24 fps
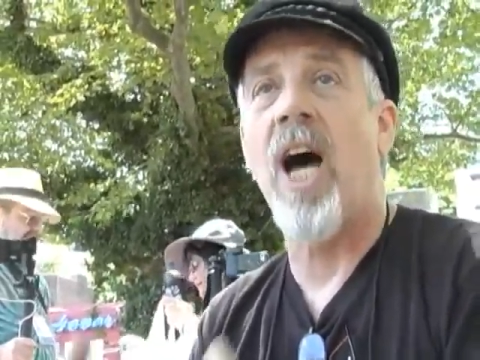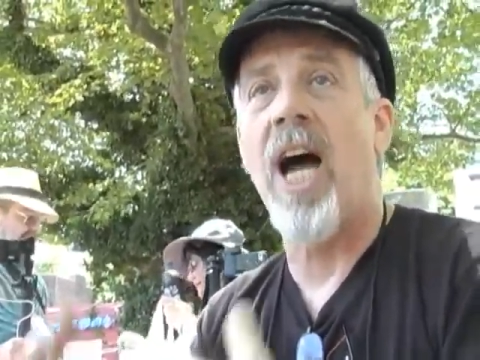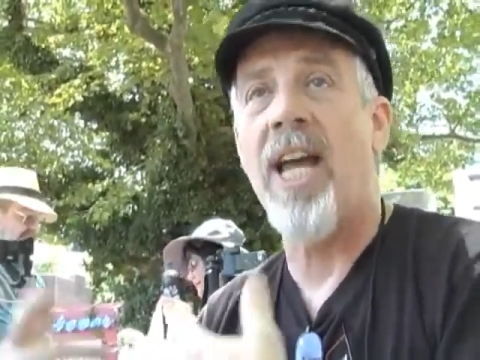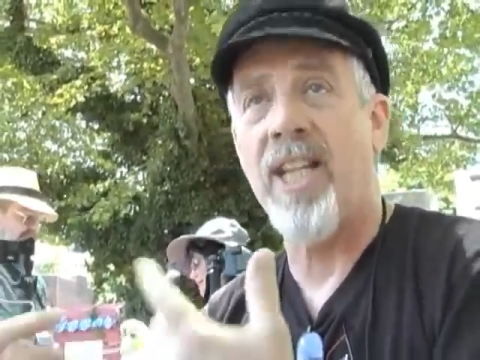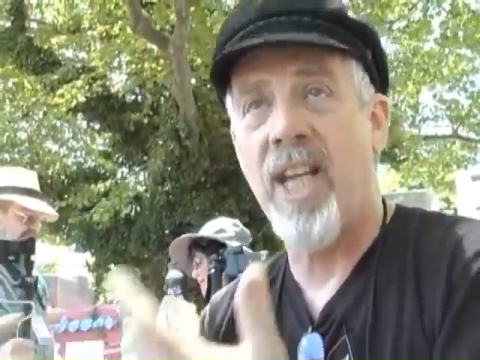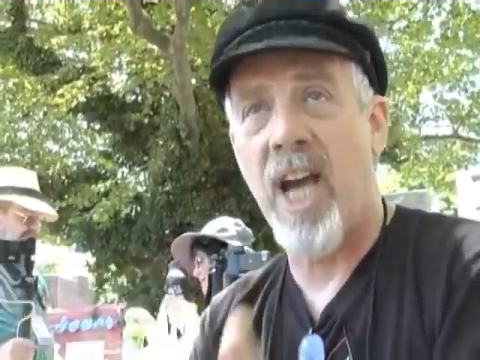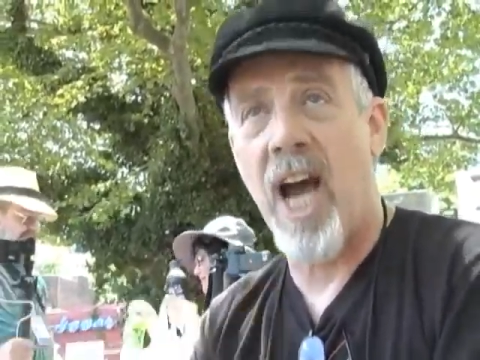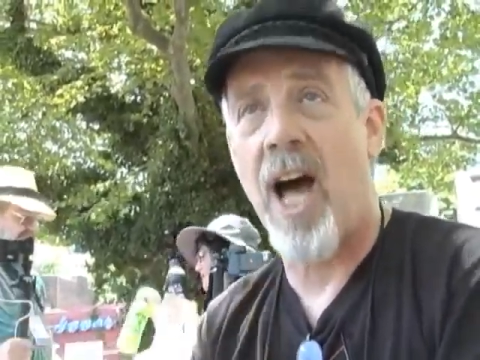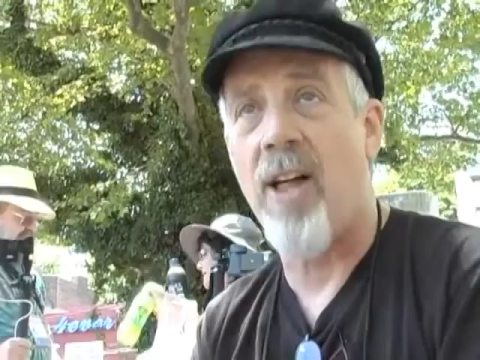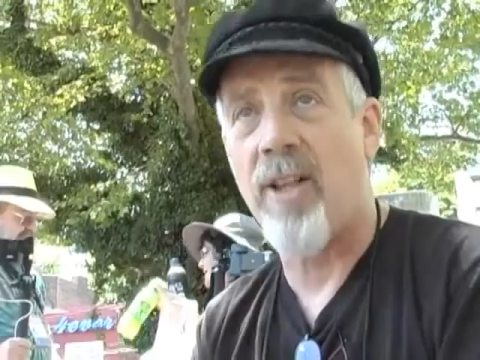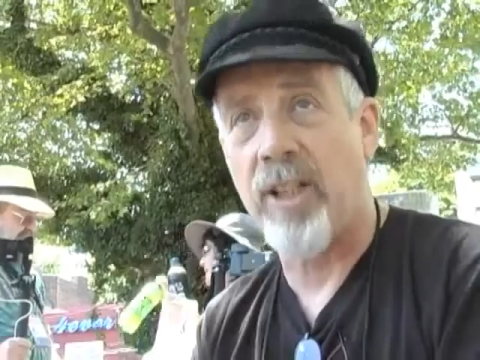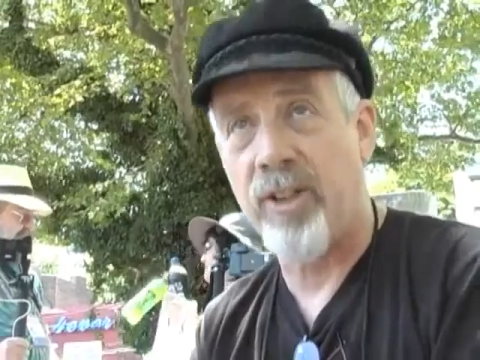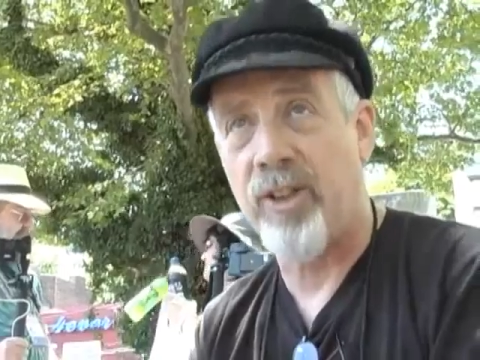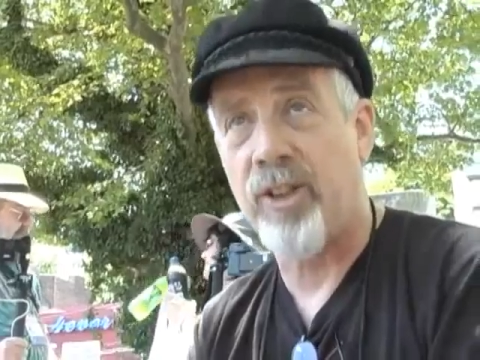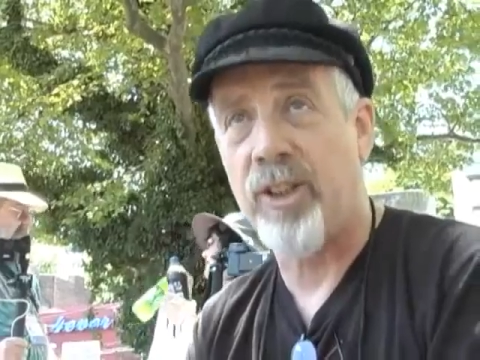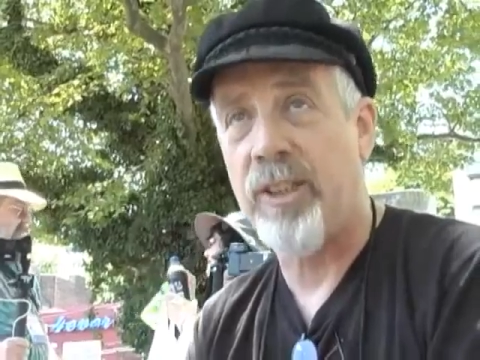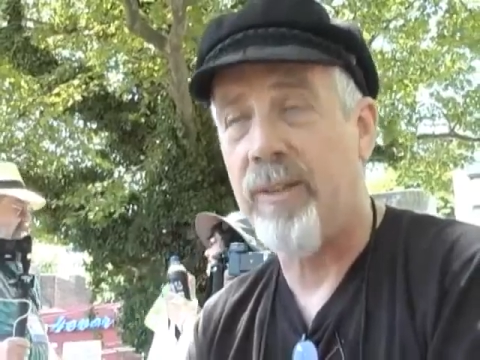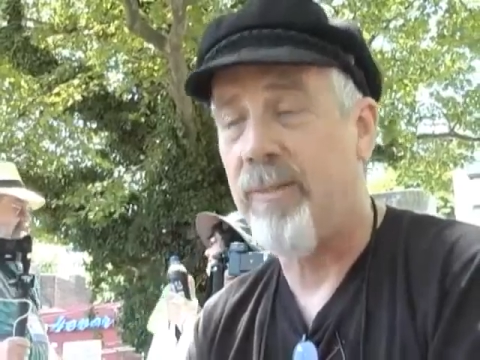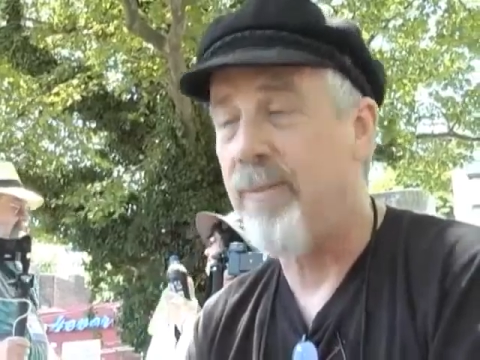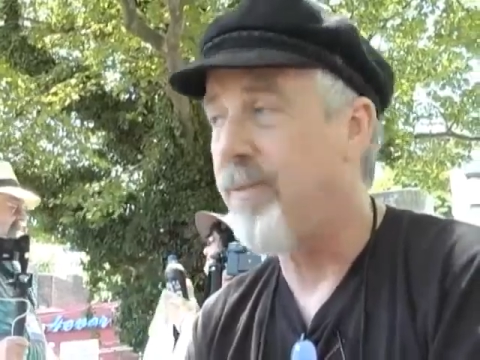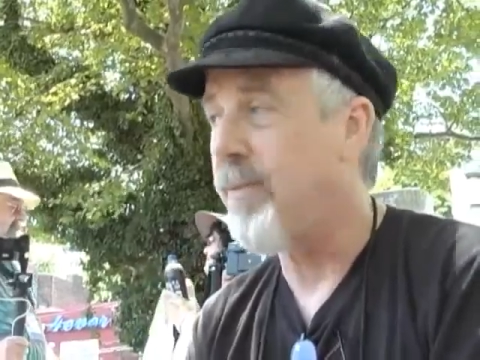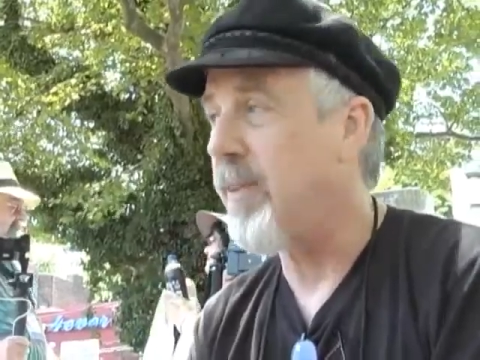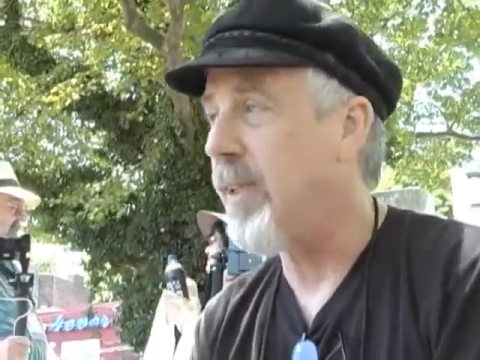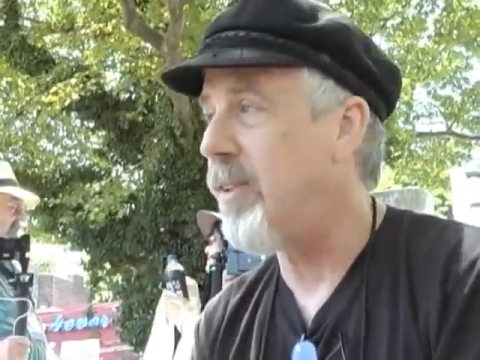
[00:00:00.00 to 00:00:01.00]
ideology,
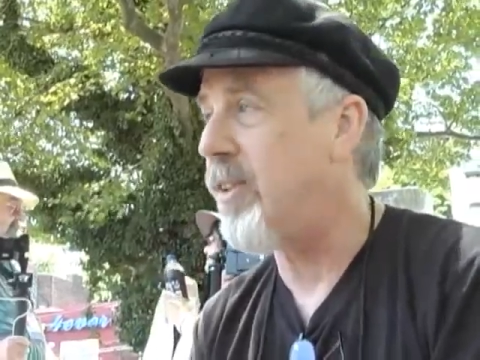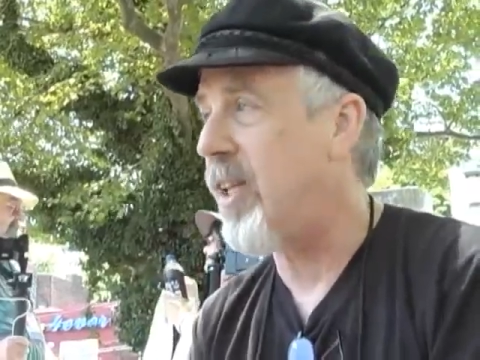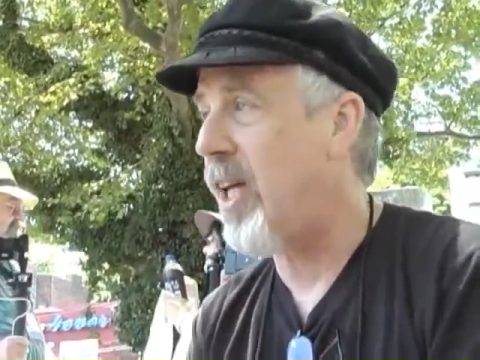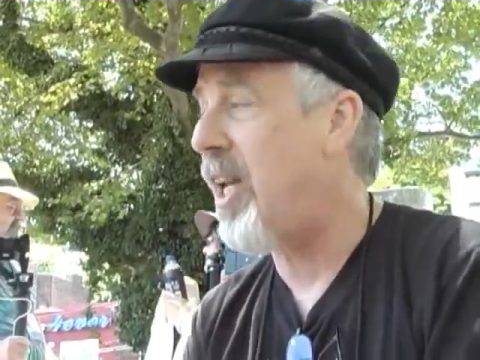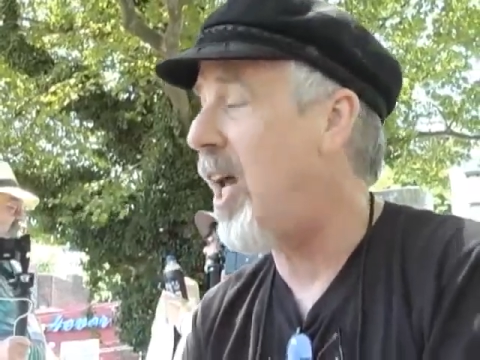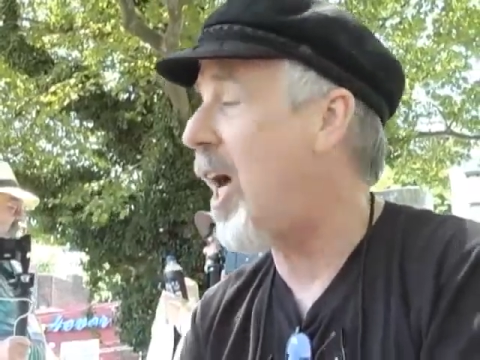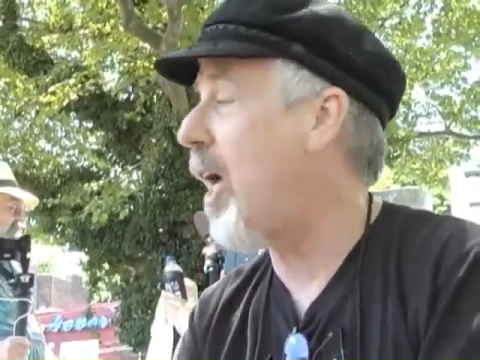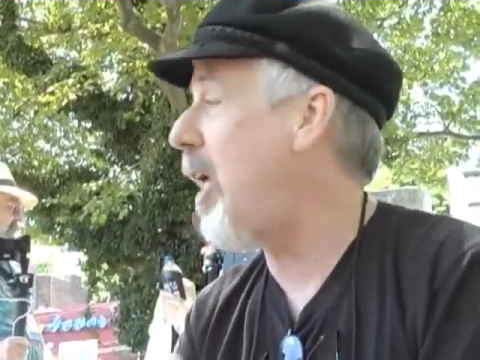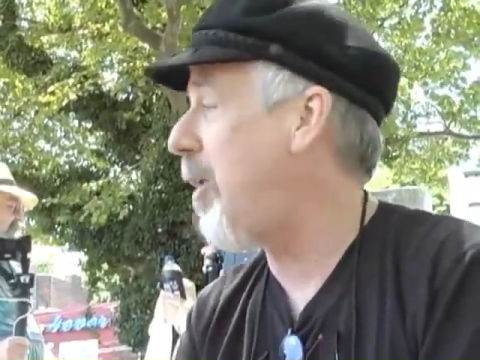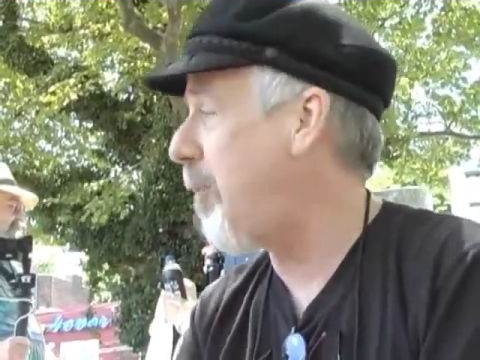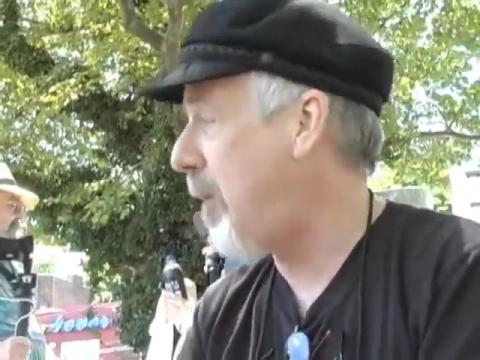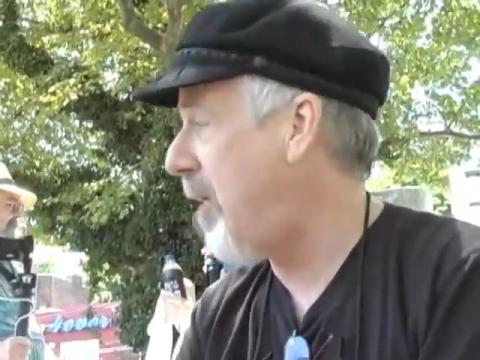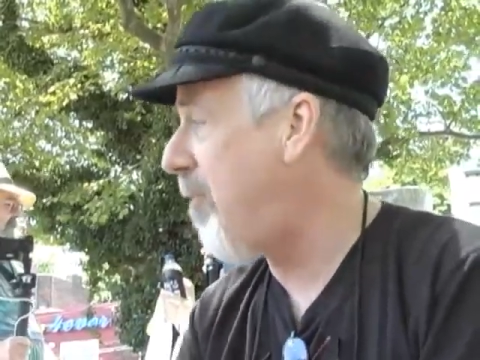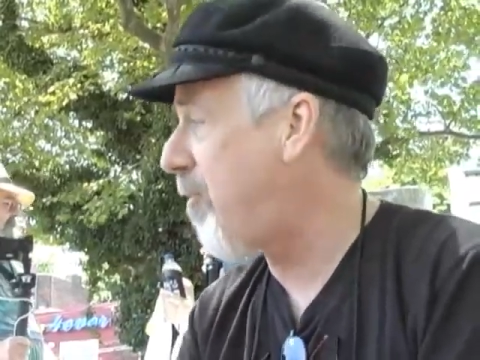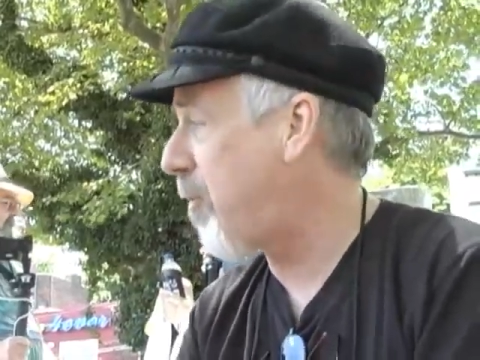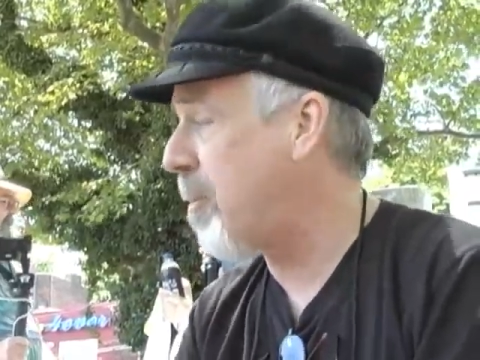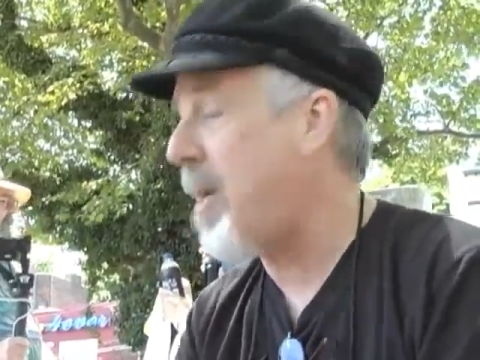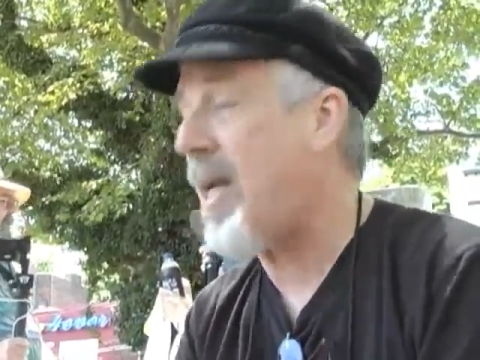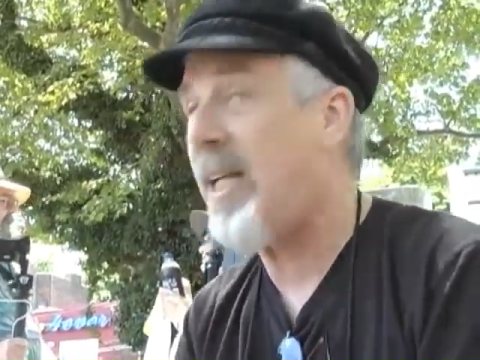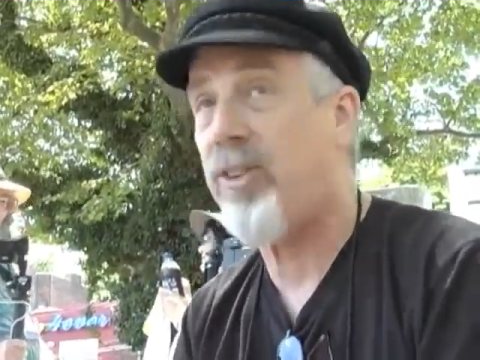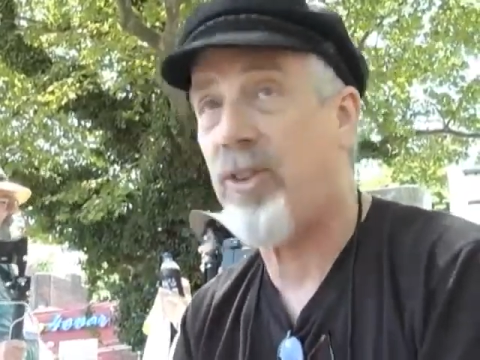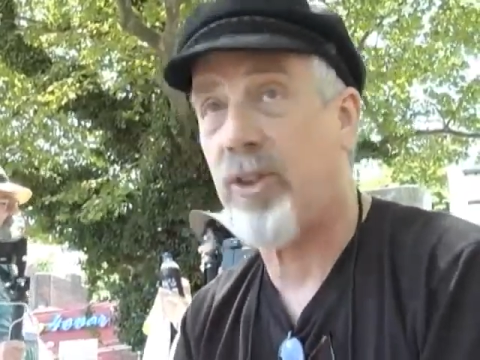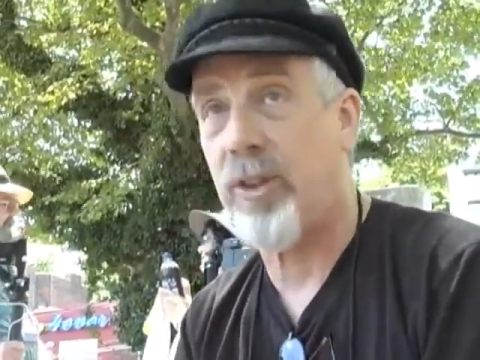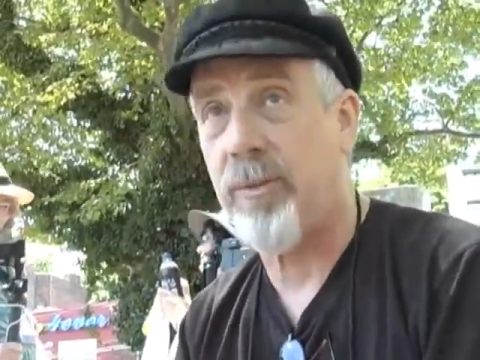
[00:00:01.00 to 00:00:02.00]
uh,
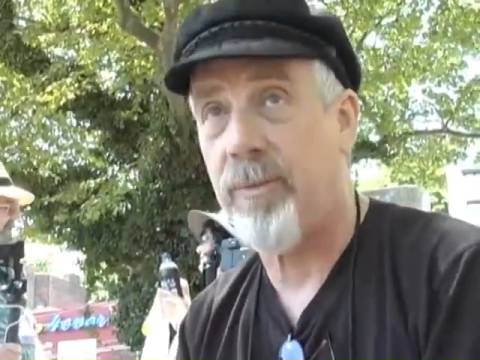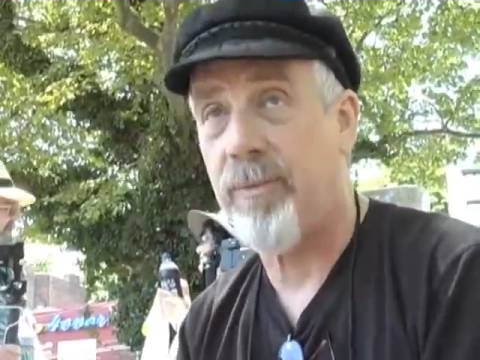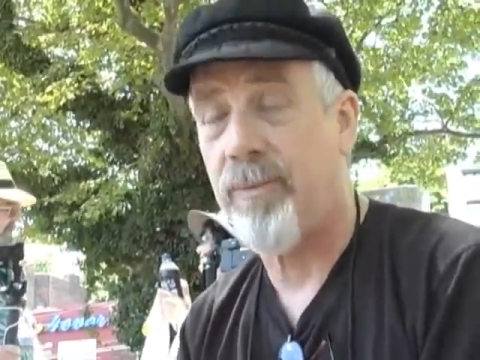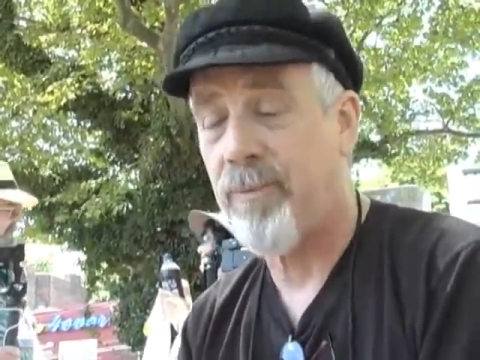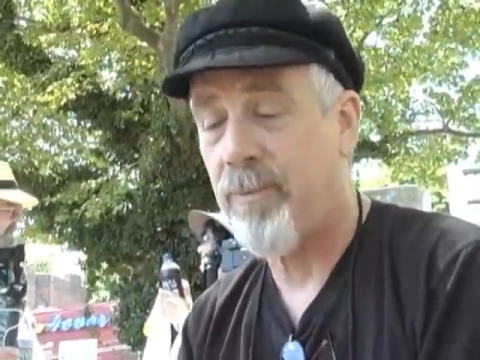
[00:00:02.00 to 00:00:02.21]
information.